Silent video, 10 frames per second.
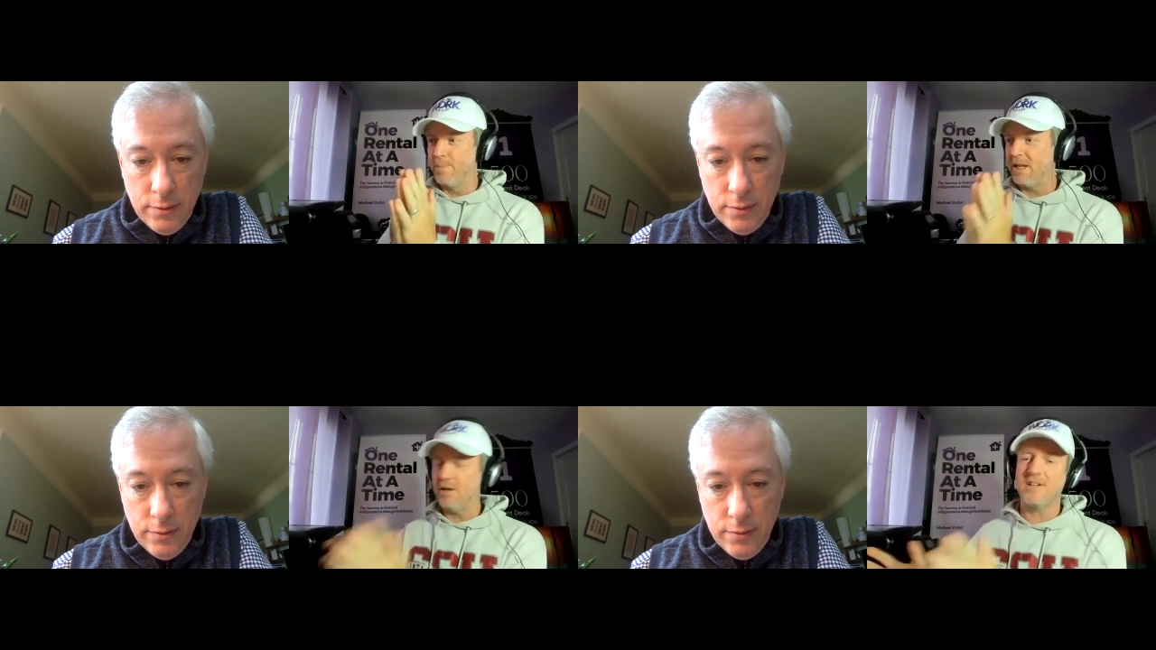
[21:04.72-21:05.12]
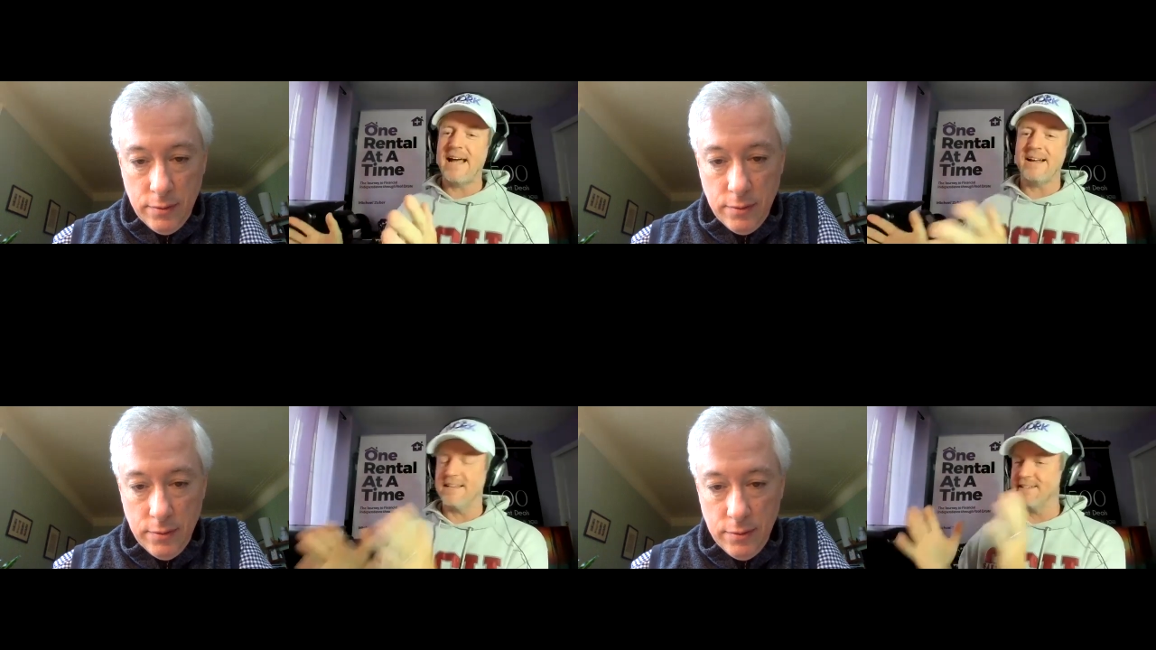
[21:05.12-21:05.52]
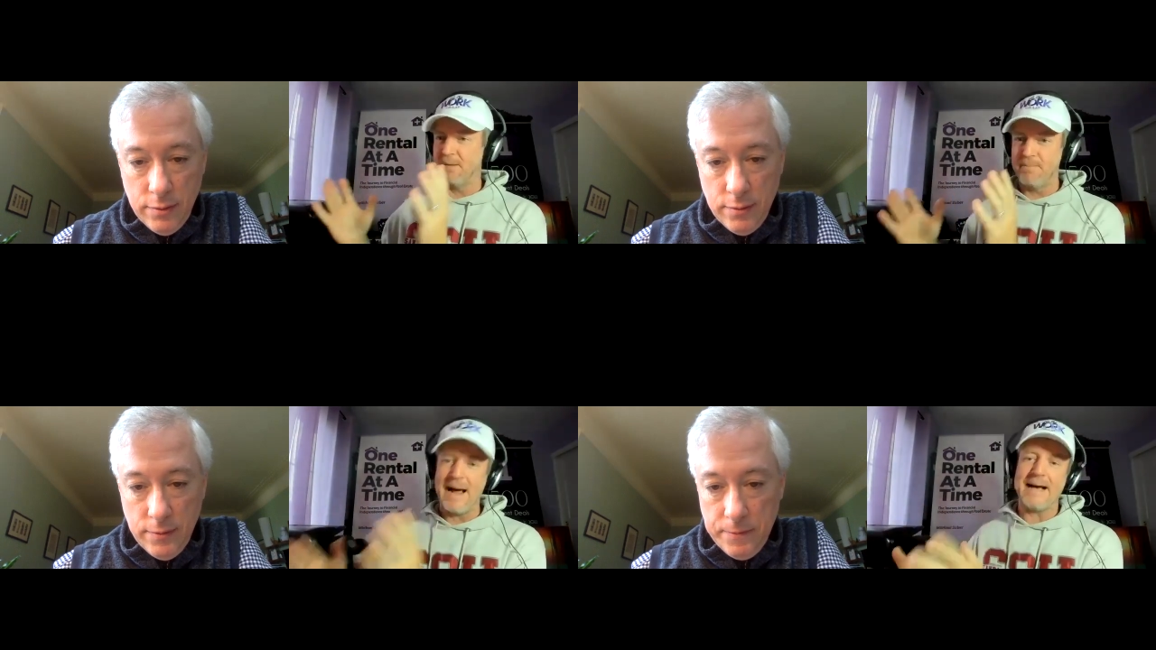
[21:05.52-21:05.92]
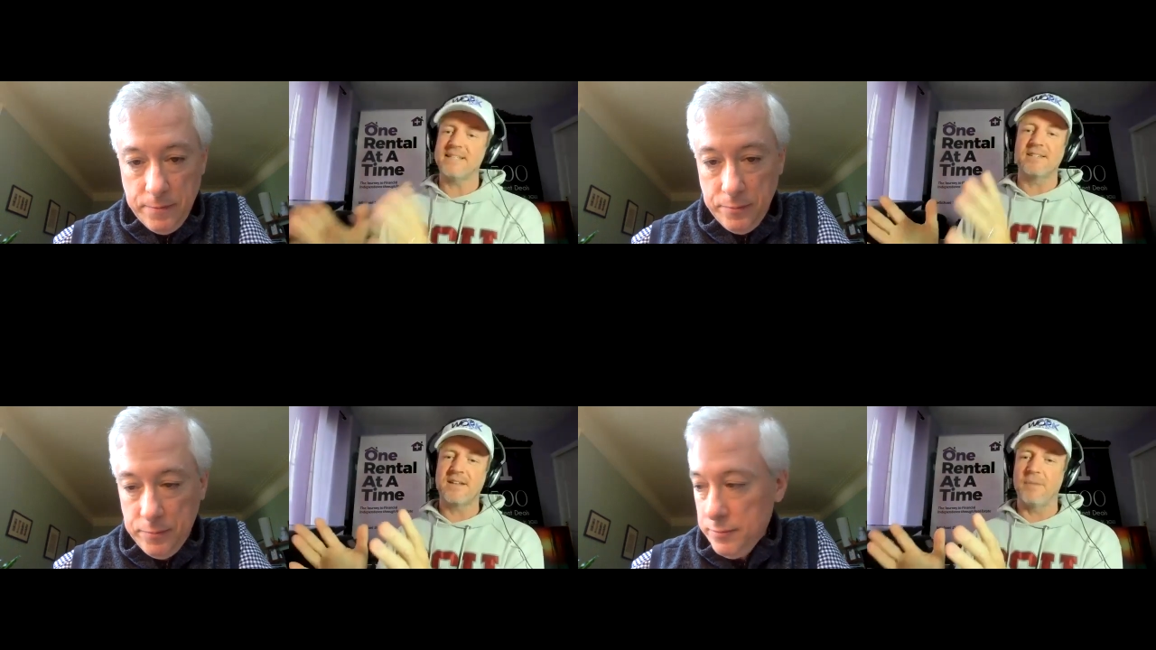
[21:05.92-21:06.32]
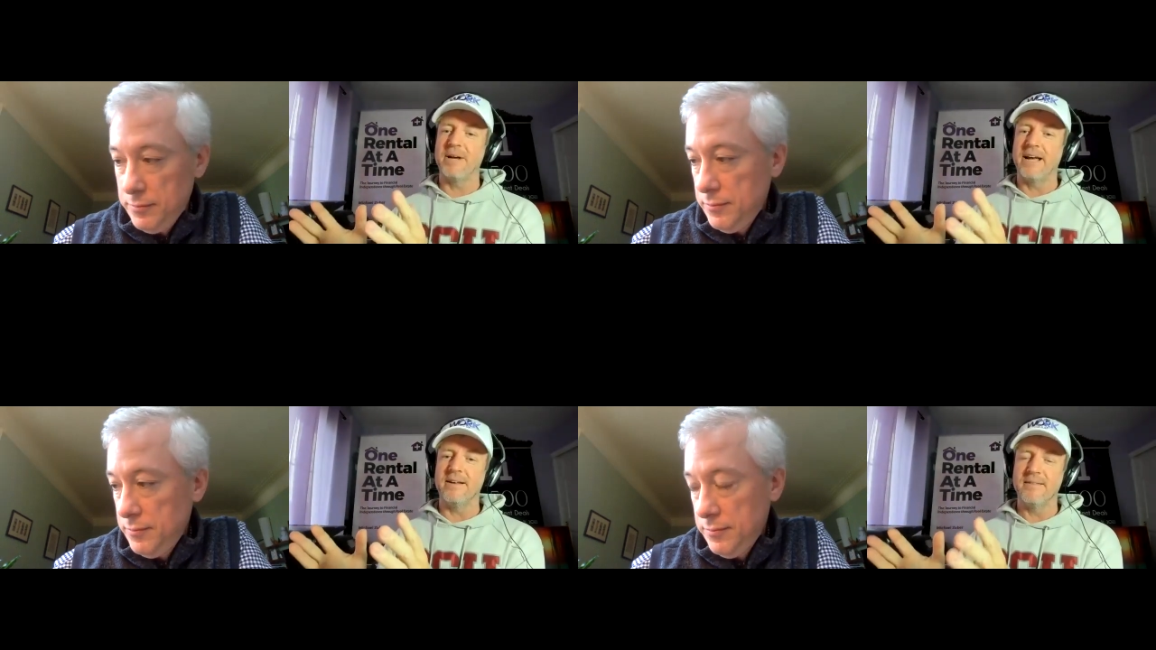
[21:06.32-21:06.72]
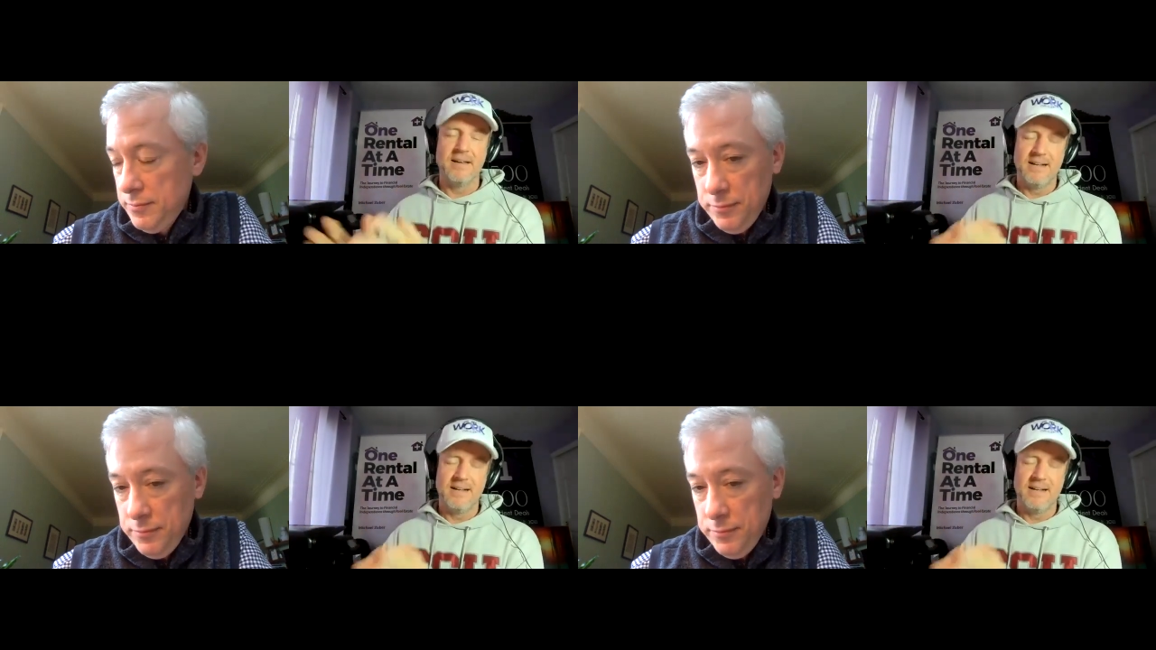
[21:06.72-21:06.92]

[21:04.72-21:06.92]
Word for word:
Speaker 1: will be looked at is the masses coming in.